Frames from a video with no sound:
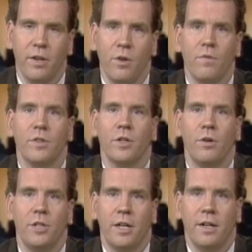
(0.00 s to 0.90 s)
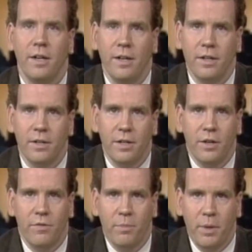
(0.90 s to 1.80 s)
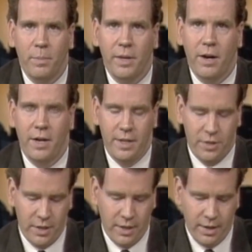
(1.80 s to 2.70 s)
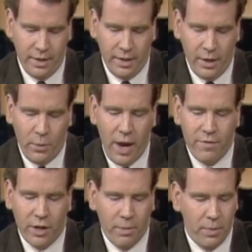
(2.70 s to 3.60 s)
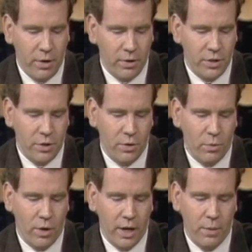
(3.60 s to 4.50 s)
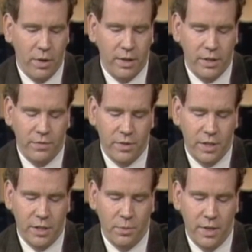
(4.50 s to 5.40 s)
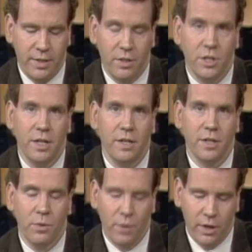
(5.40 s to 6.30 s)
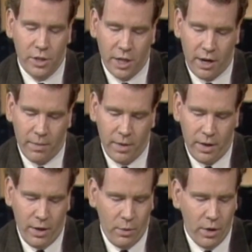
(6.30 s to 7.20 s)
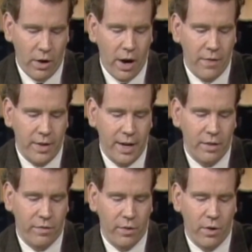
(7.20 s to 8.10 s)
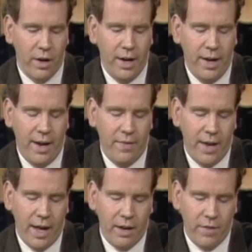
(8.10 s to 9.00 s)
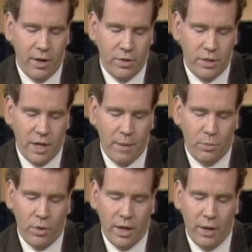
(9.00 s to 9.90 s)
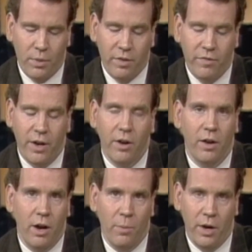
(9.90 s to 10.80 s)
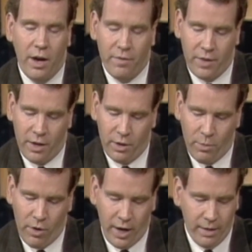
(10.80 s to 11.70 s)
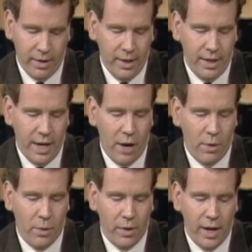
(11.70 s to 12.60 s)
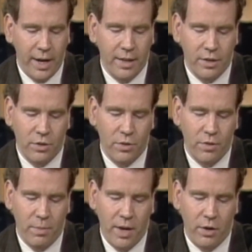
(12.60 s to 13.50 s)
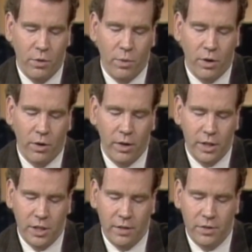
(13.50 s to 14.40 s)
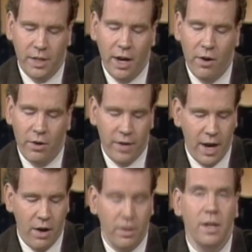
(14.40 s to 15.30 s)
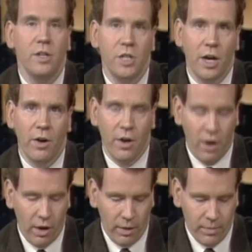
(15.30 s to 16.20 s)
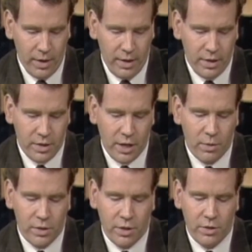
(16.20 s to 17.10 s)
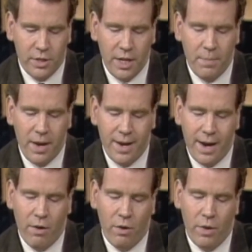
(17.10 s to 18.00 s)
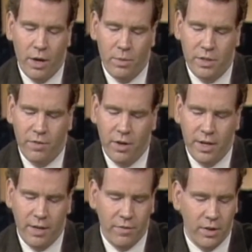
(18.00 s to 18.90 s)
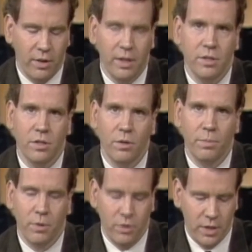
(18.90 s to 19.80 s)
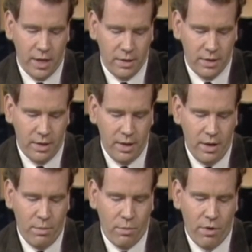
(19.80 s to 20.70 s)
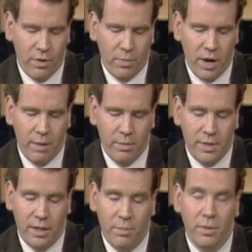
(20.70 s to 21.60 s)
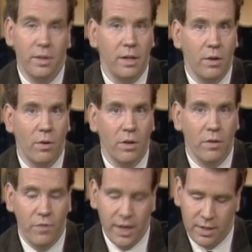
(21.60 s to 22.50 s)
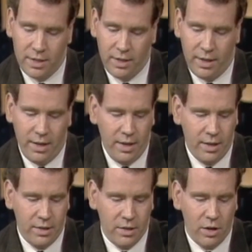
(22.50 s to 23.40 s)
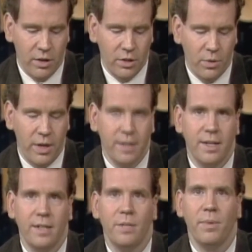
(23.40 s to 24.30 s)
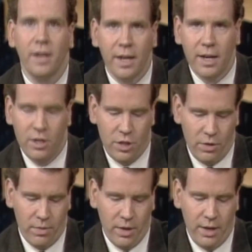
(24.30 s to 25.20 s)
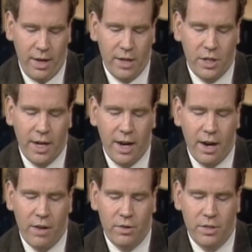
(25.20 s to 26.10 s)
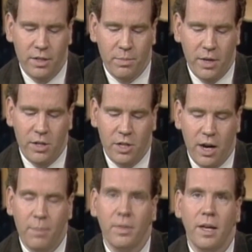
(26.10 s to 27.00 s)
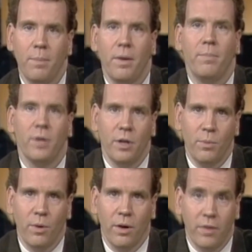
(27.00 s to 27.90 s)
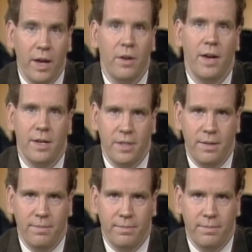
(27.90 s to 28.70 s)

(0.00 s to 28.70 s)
in Nova Scotia. Good to hear from people down east. We have a computer student working with us for 6 weeks, and she is in a wheelchair. We are on the 10th floor, and the elevator stopped working when the fire alarm went off the other morning. Now, we were lucky that two of the men who work early shifts carried her down, chair and all. The stairwells are steep and narrow, and it was a very difficult and slow process. More of the problems that the building code could fix? This is also an accessibility issue. Educating others is a big job. Keep up the good work. Thank you, Nancy.